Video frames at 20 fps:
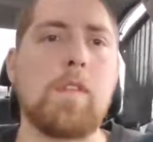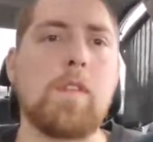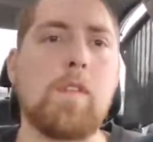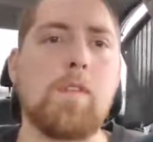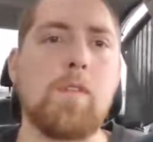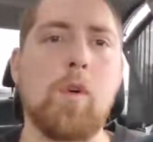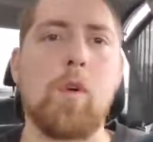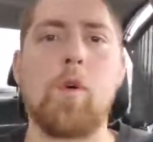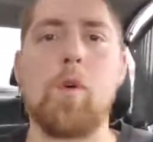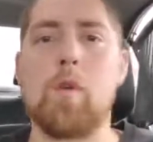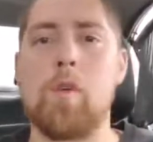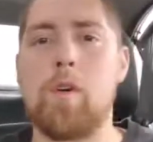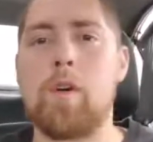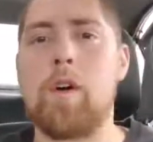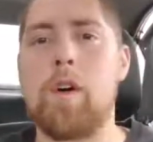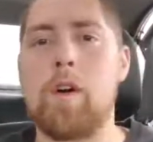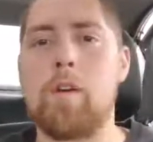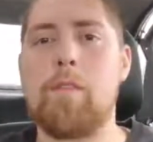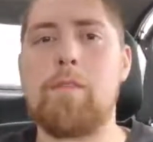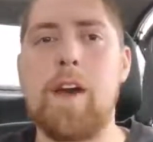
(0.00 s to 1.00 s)
so
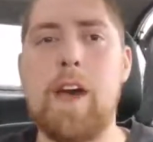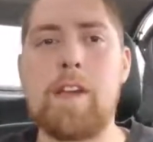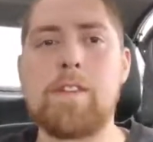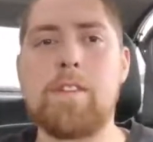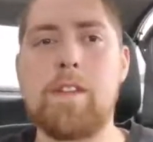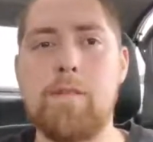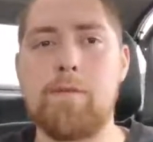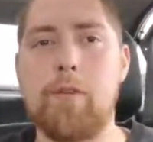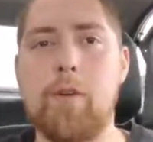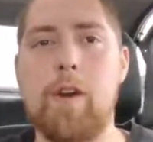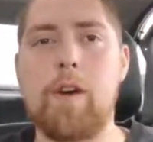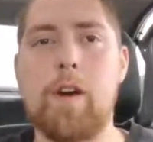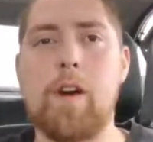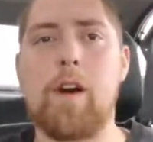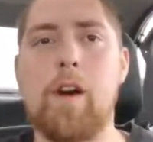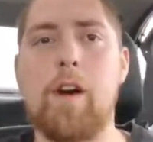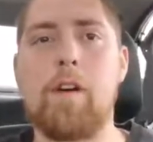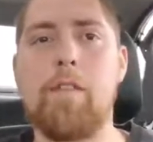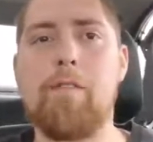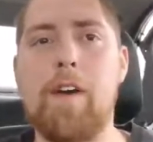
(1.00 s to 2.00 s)
fasting
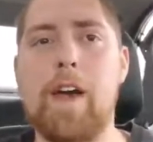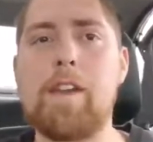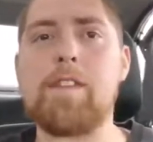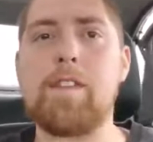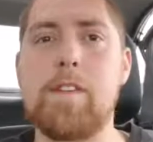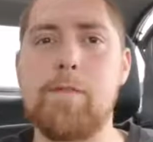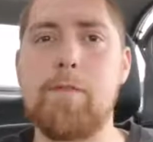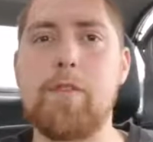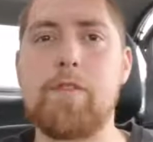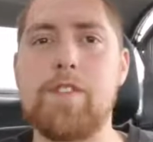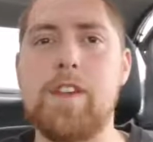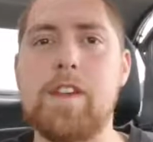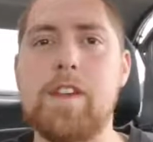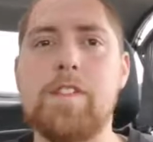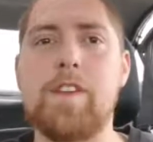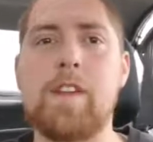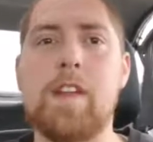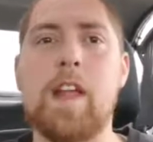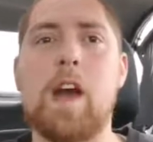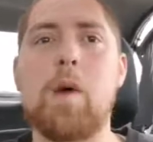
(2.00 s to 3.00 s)
for
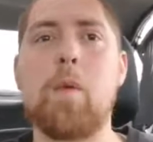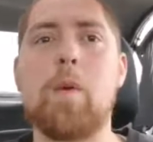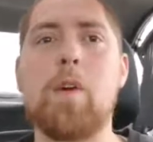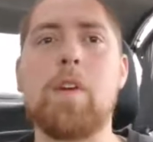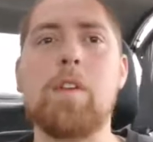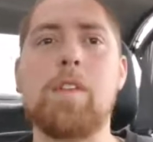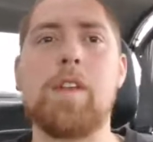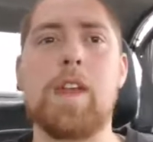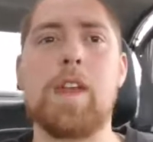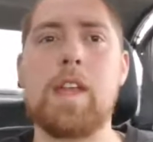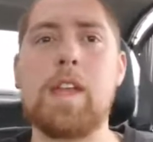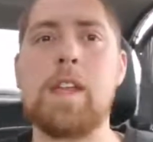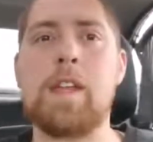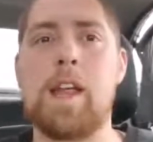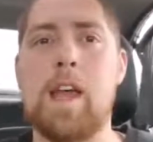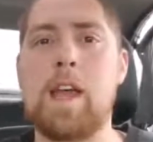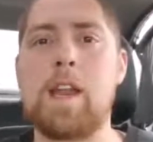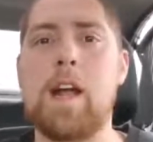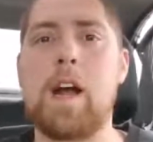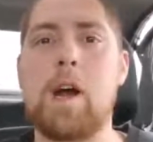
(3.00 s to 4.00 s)
16 hours,
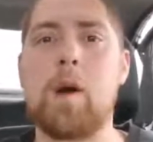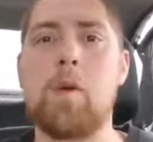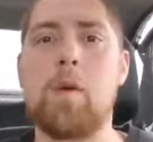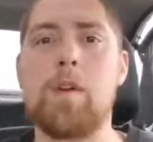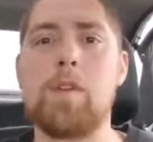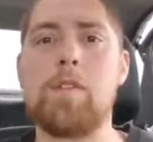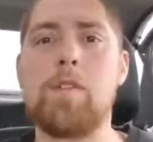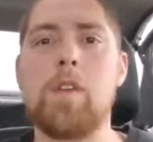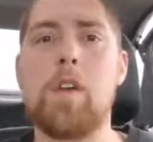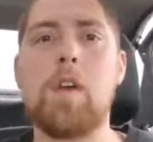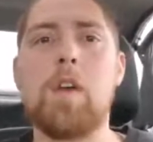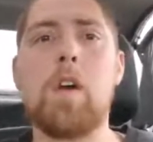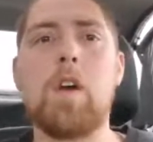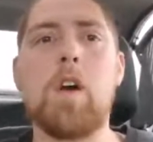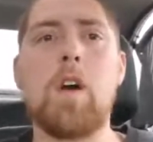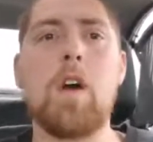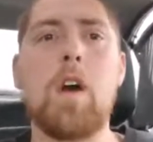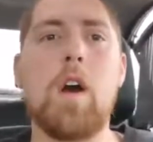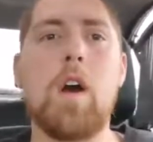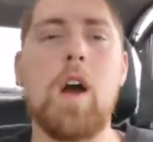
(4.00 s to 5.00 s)
eating 8
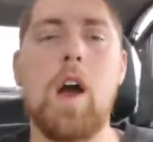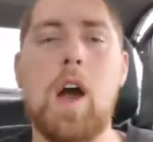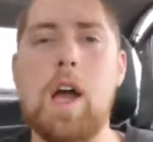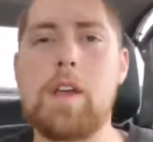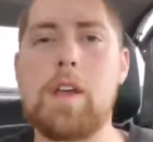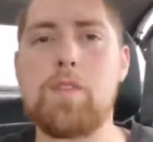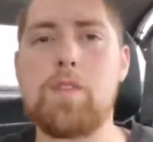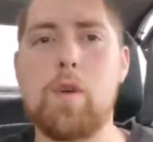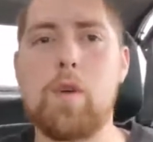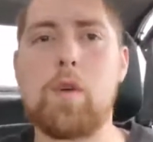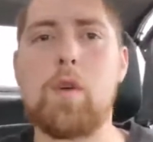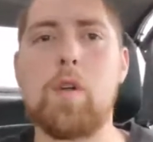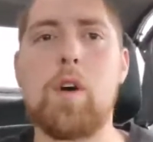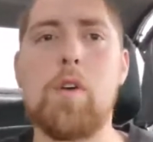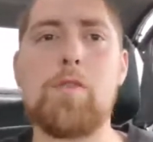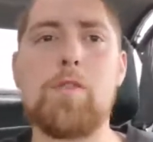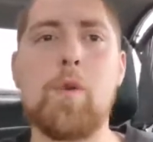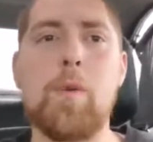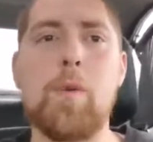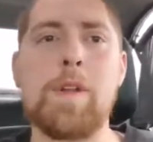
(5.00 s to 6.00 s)
hours. I
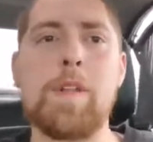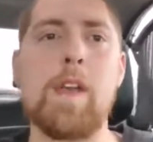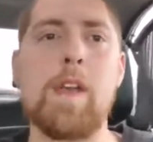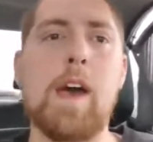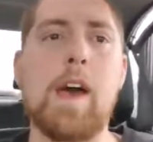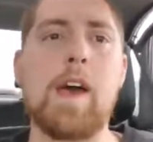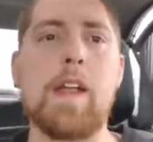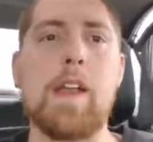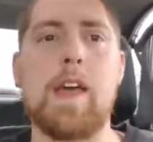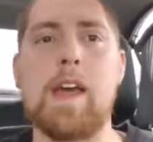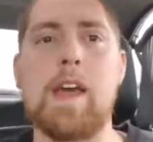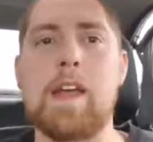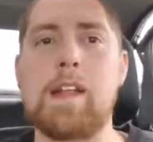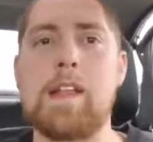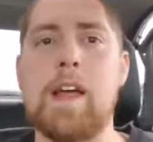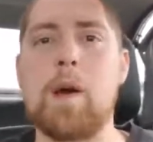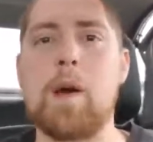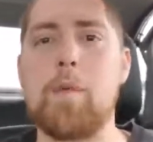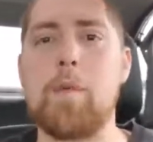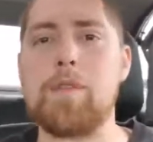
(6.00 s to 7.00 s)
started off doing that,
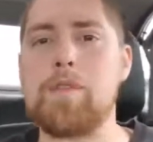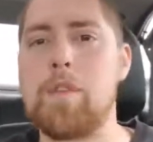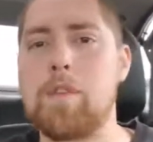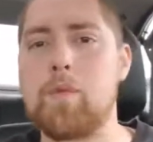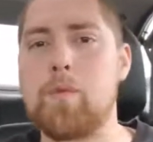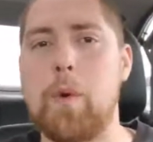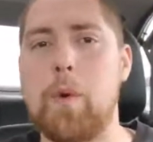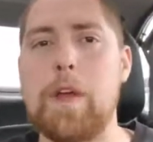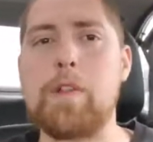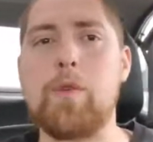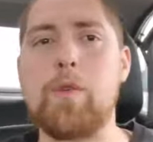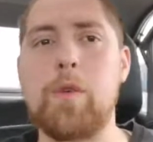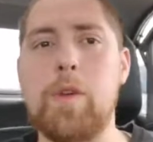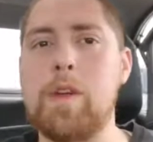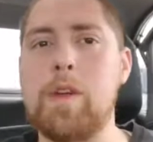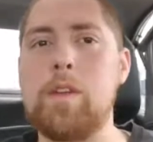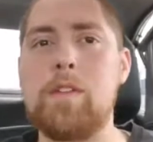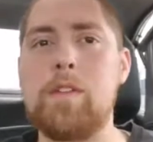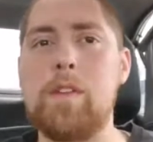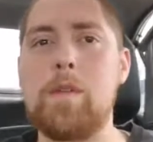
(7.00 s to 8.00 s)
and that was just way
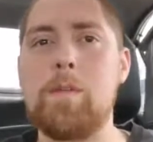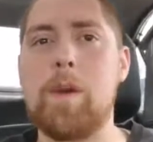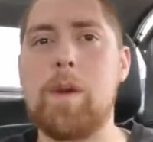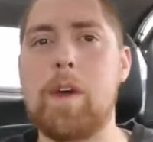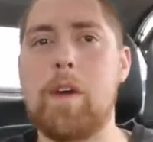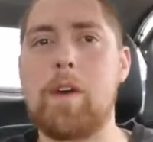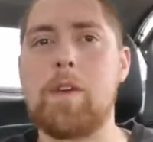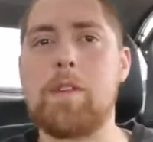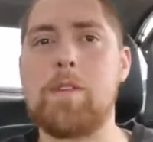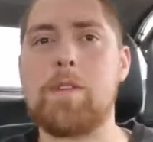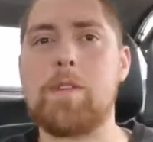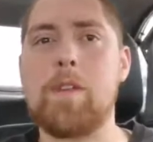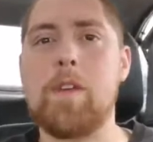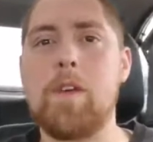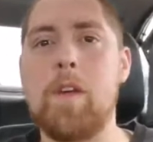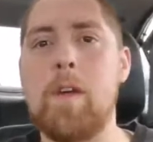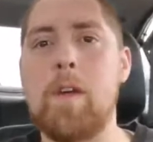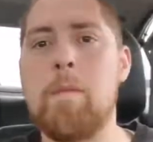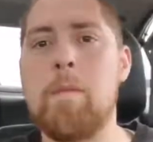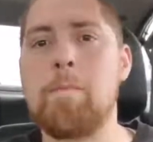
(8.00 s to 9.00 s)
too easy because
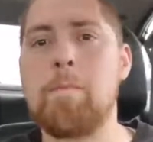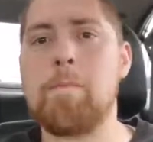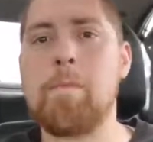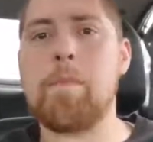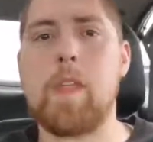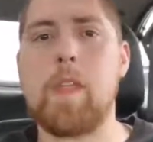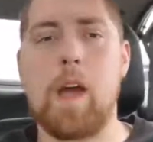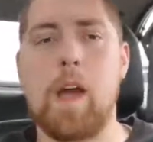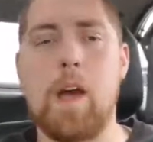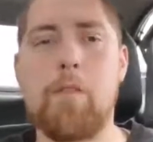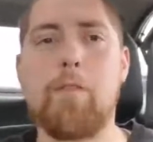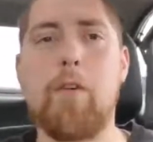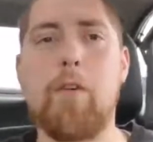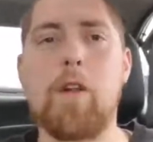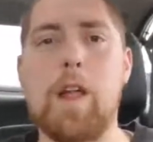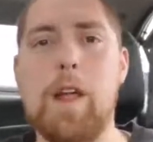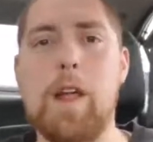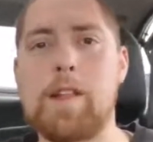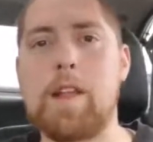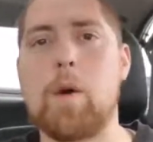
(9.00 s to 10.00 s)
I felt
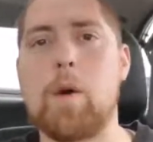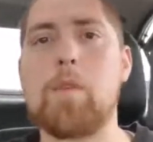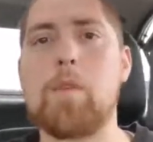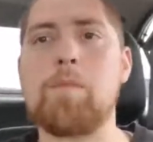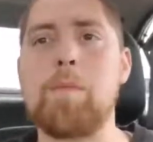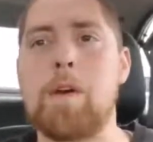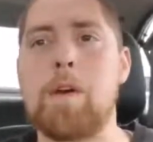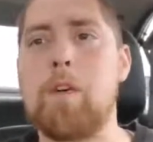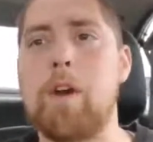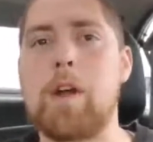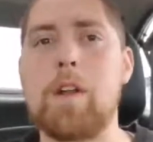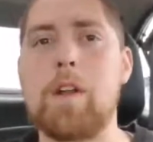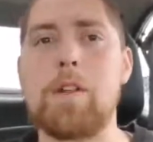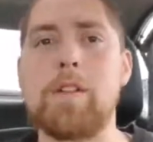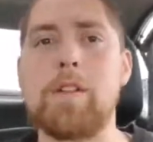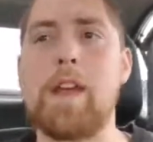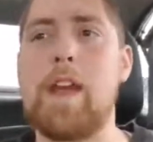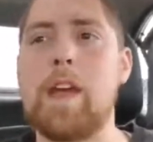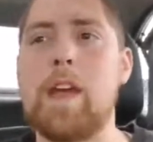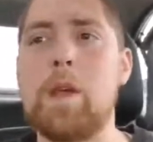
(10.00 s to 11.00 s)
like that was my regular
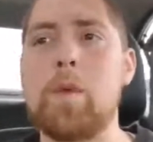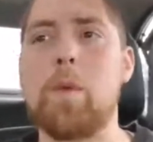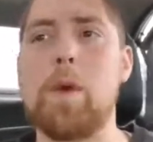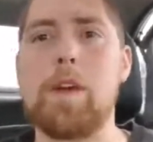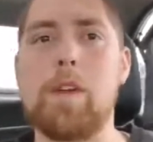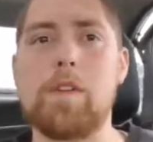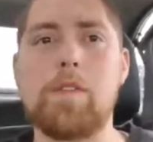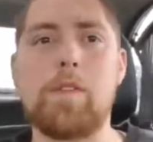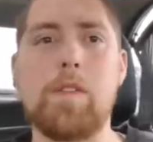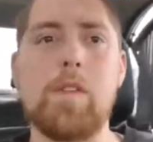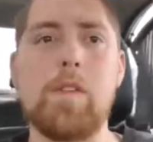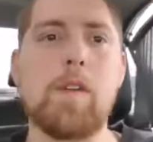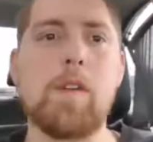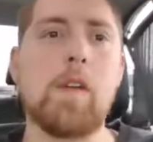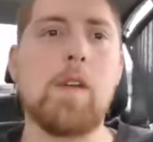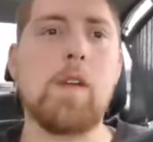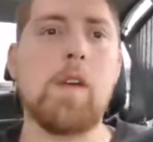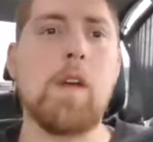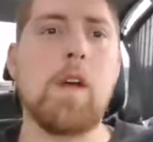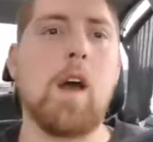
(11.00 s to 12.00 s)
day, anyways.
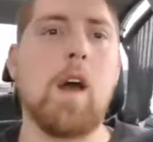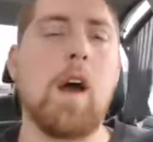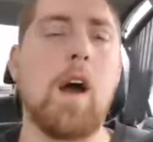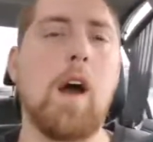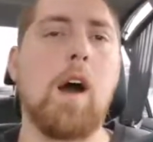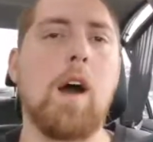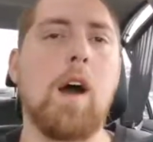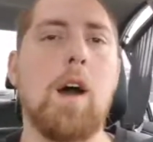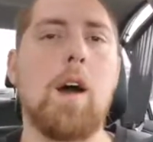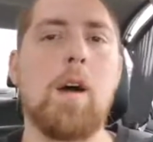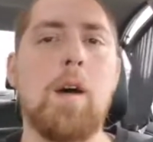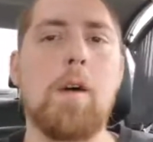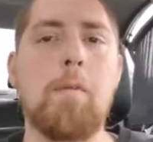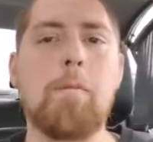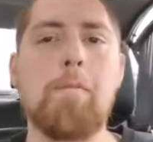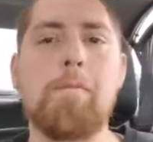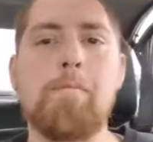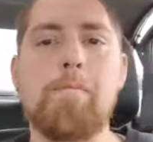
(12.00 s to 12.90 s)
Um,